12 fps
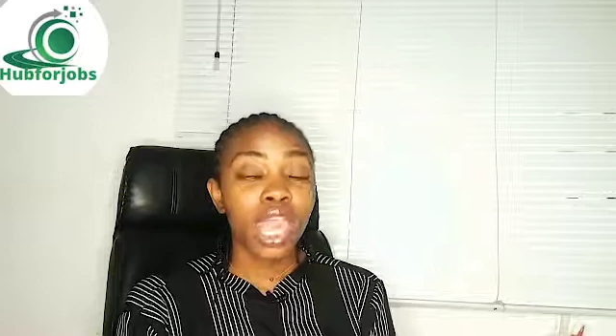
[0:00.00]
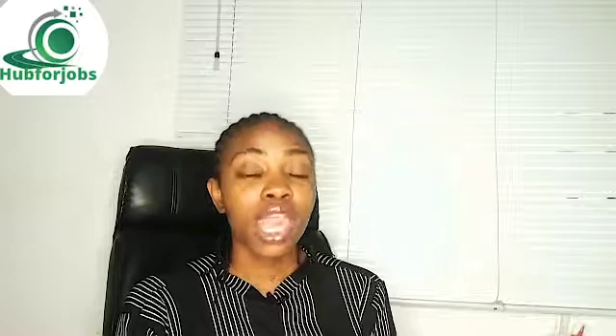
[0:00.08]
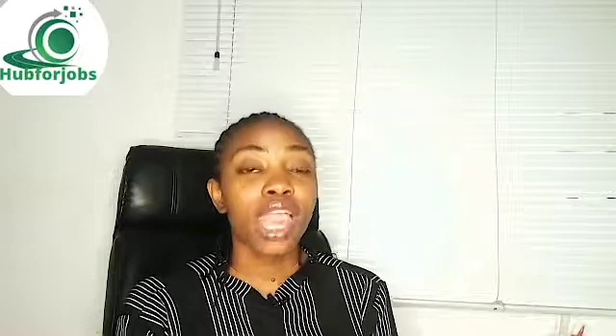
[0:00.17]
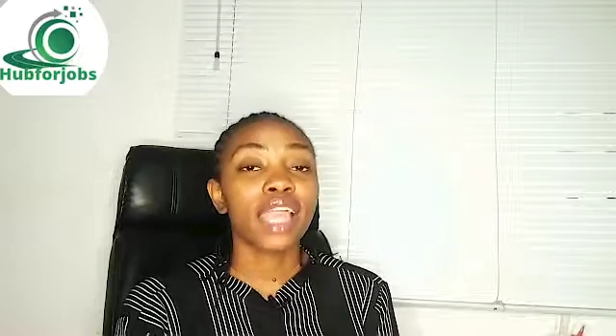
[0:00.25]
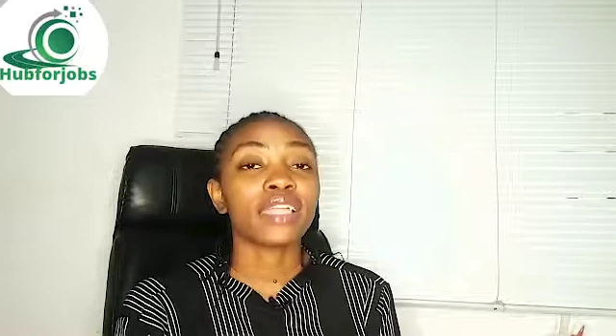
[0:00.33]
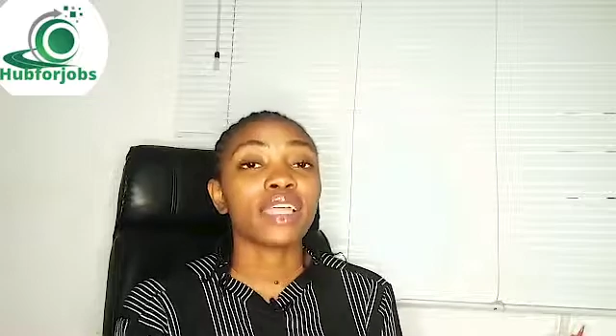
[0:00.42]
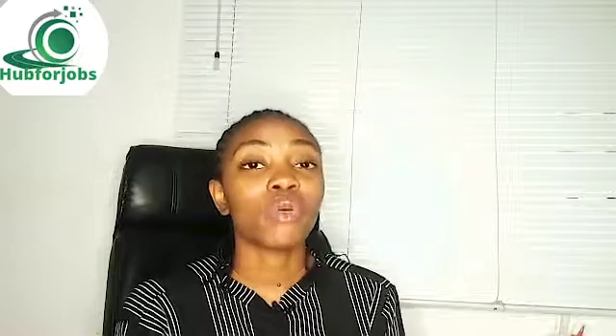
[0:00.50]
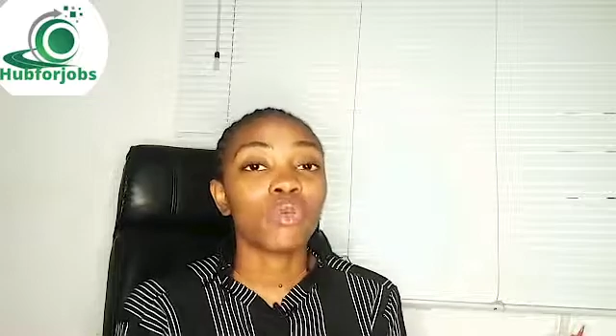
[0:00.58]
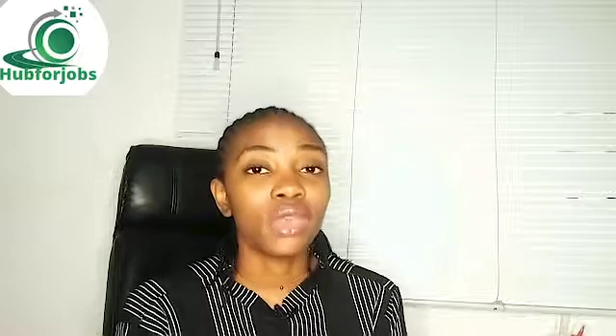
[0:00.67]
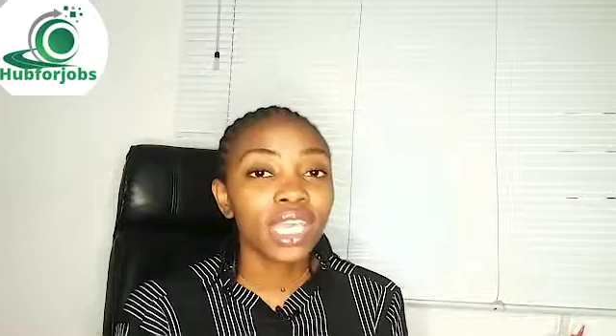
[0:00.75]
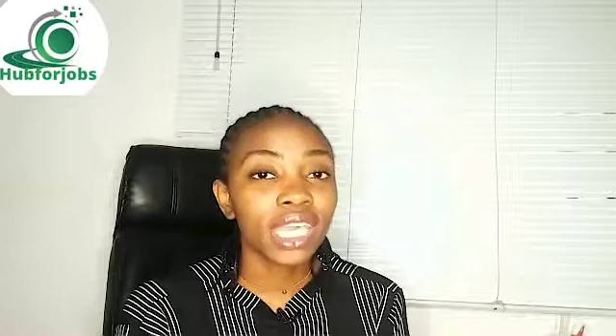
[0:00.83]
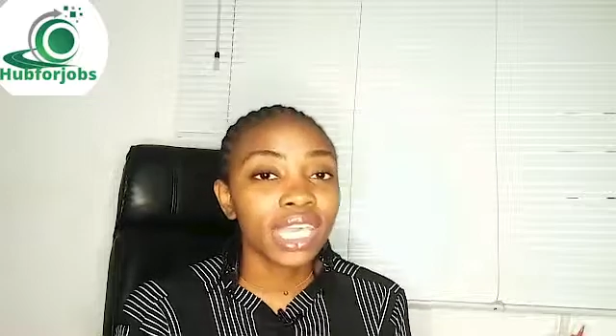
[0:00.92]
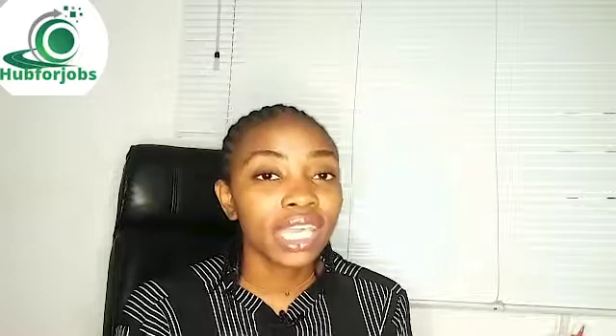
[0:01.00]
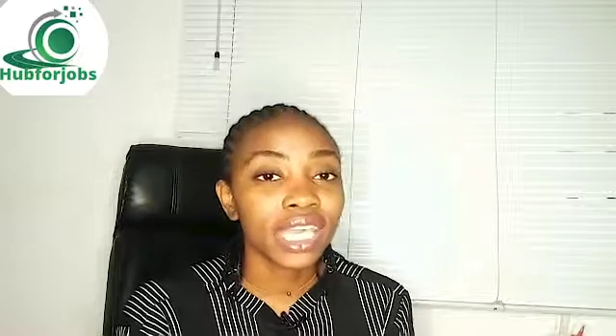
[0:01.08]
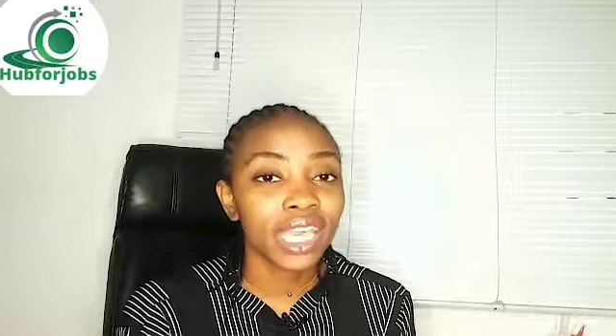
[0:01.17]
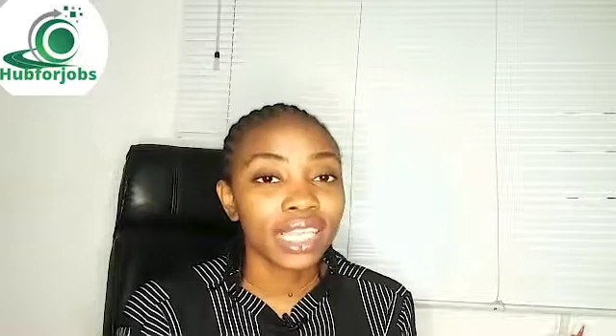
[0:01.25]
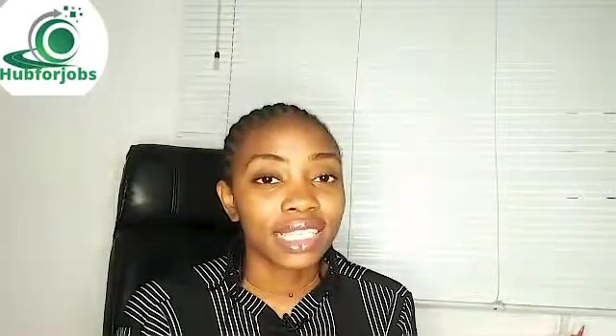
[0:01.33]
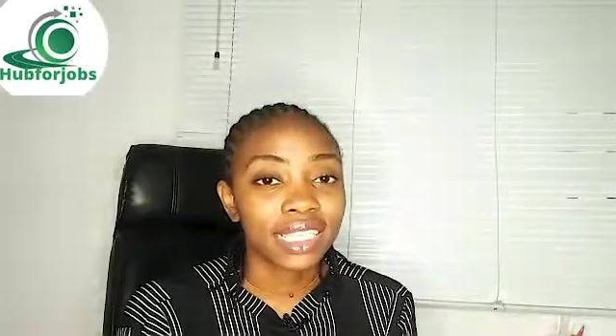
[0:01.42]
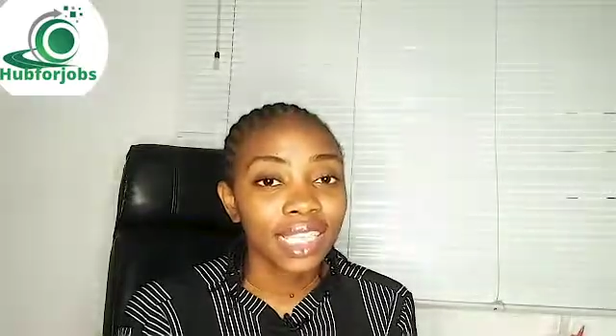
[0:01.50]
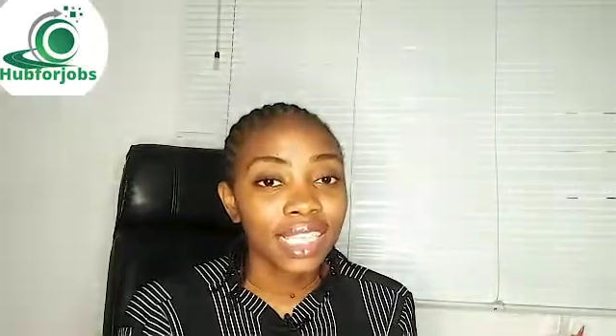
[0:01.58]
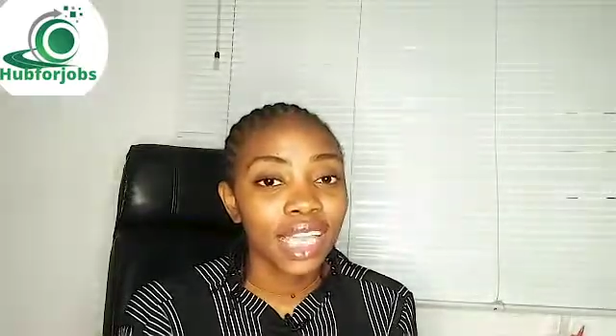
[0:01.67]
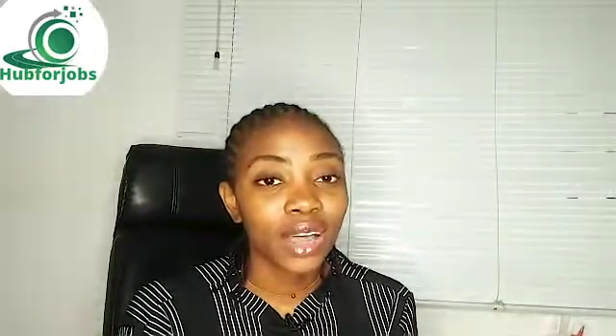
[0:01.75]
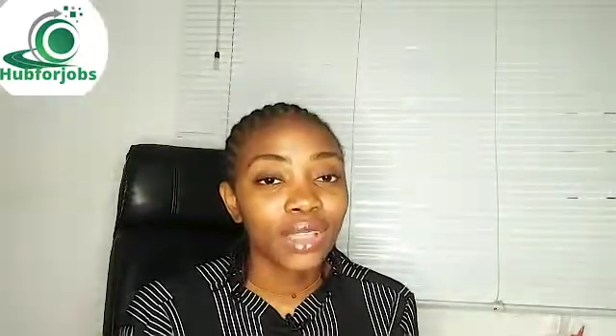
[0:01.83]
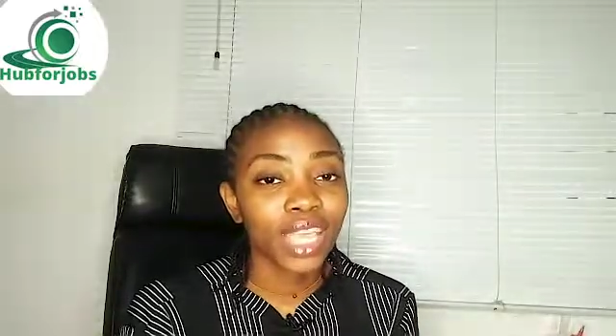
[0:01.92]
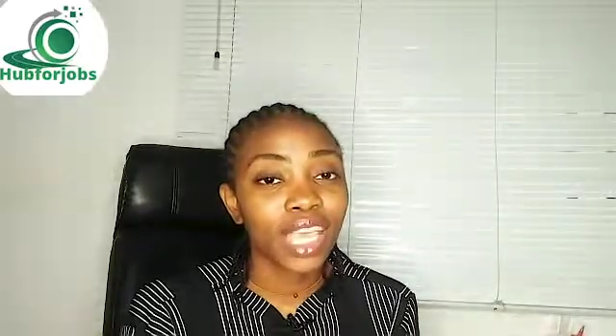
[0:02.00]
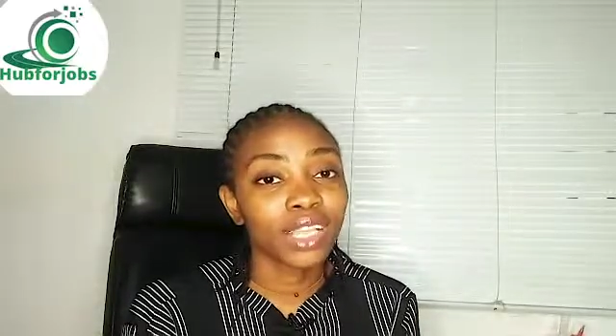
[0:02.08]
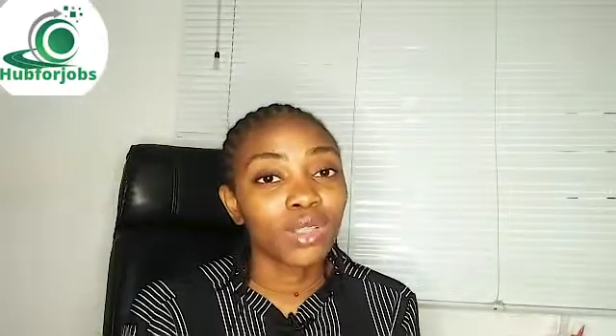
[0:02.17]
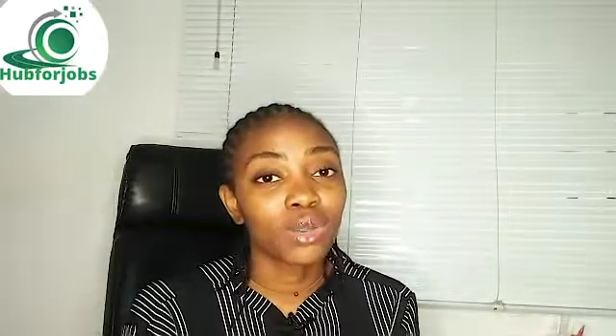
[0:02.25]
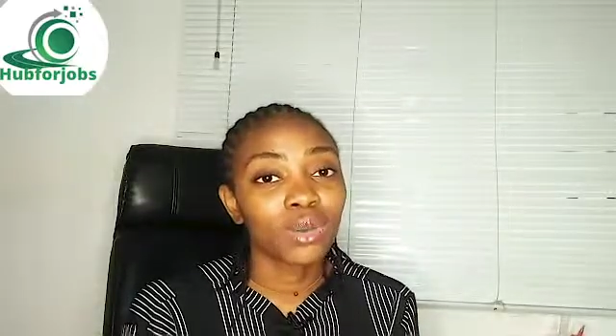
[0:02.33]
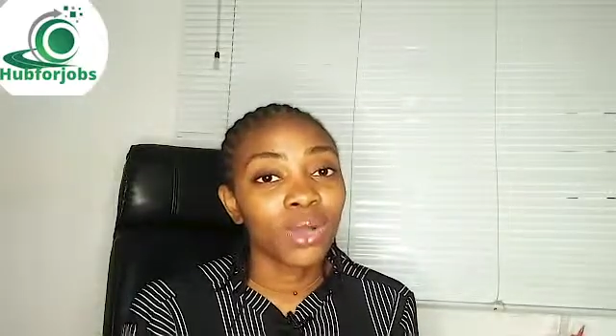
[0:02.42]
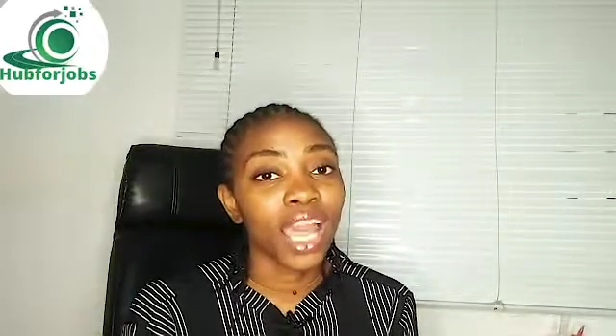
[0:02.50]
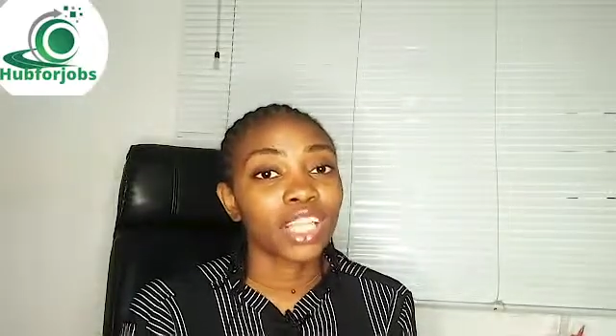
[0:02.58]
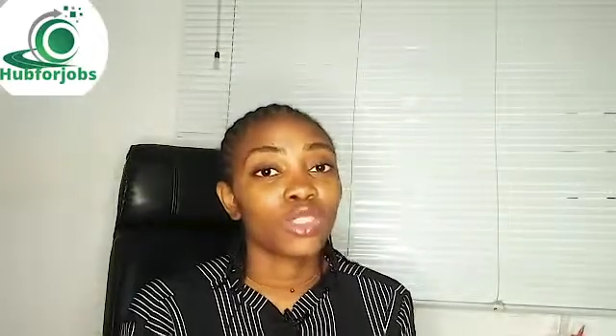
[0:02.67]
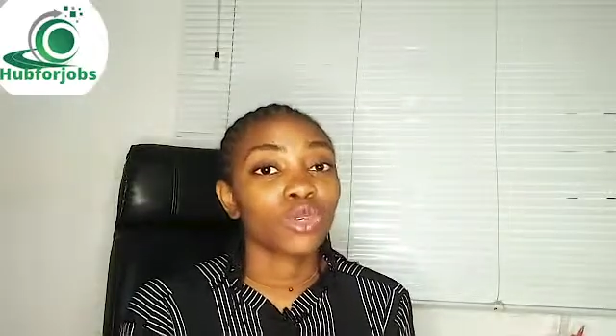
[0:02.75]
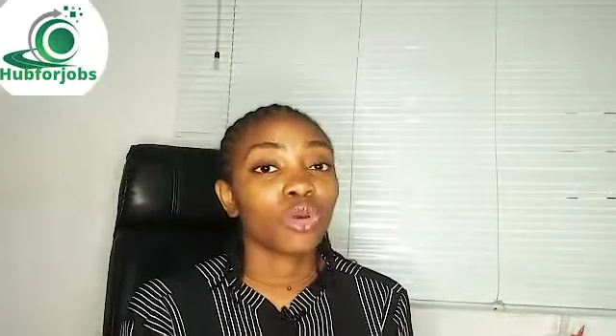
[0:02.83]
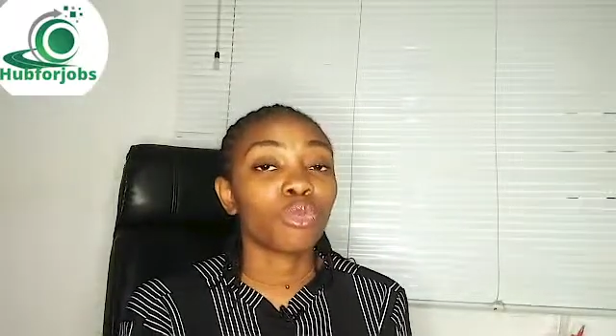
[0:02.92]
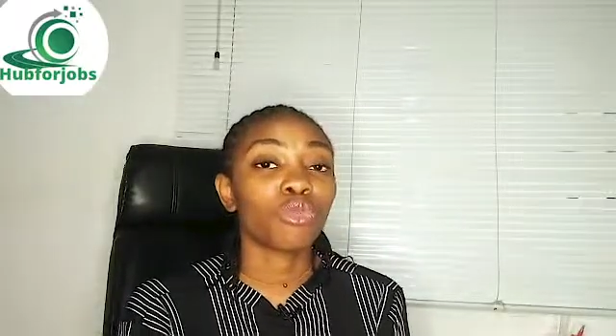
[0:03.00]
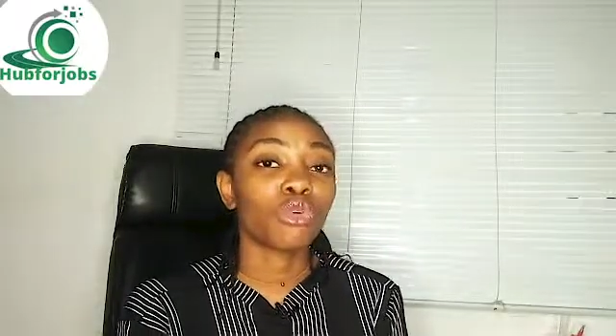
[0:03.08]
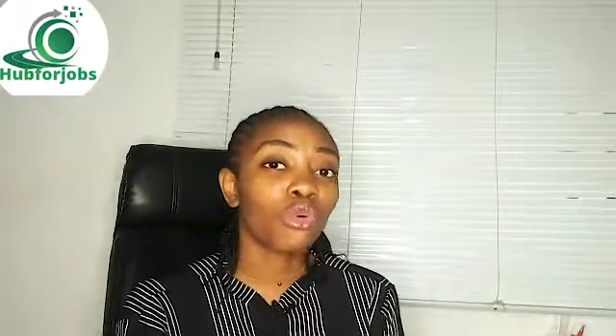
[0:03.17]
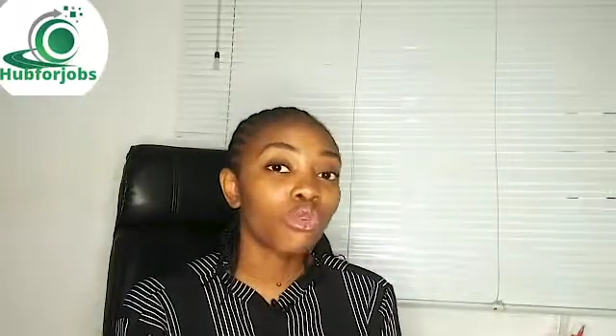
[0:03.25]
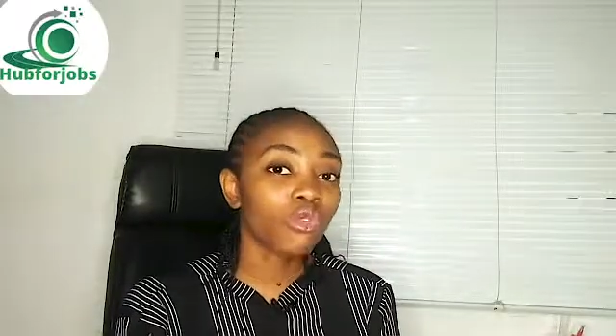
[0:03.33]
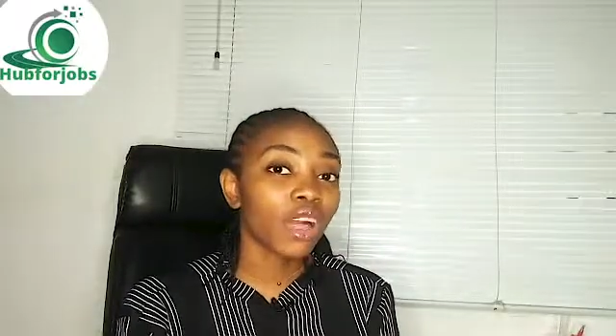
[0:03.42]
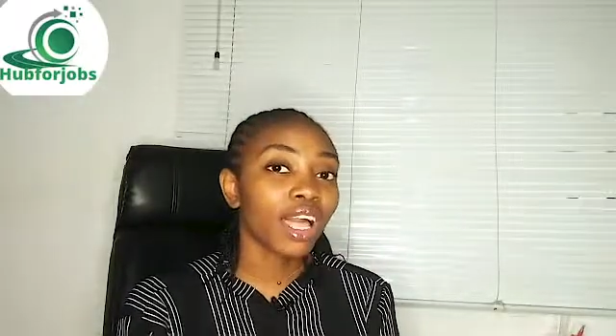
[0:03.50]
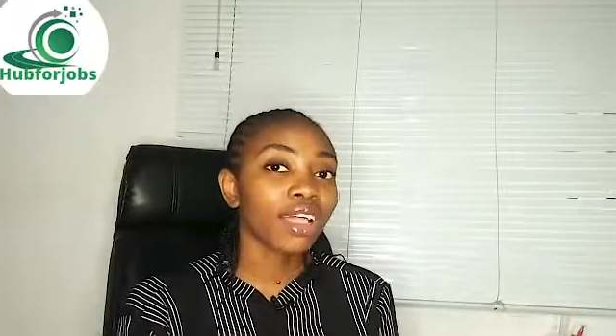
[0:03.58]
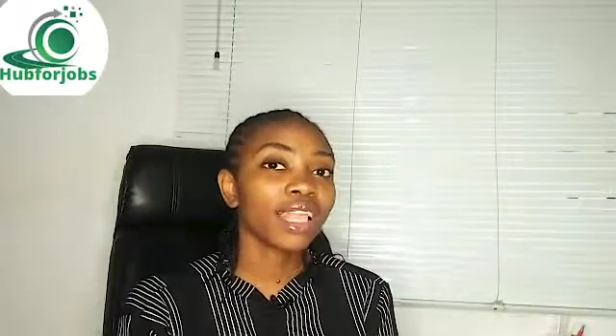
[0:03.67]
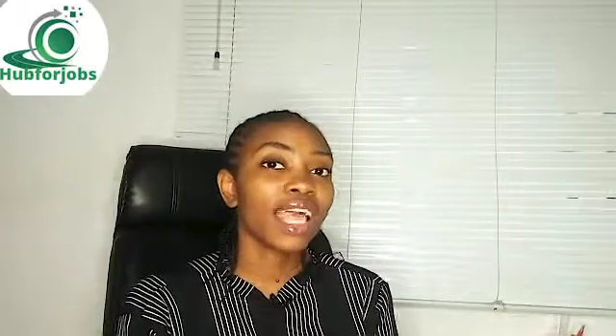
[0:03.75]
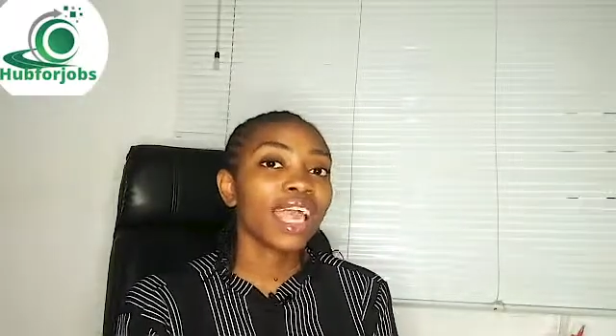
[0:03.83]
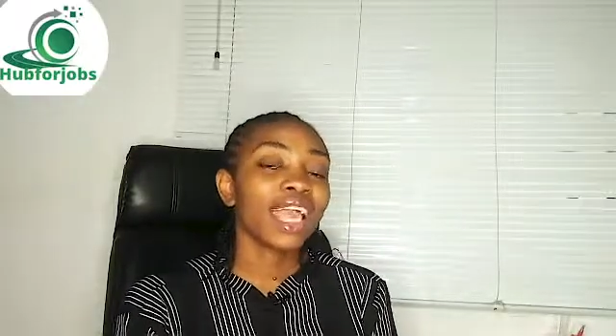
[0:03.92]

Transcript: and then we can sit down and look at your profile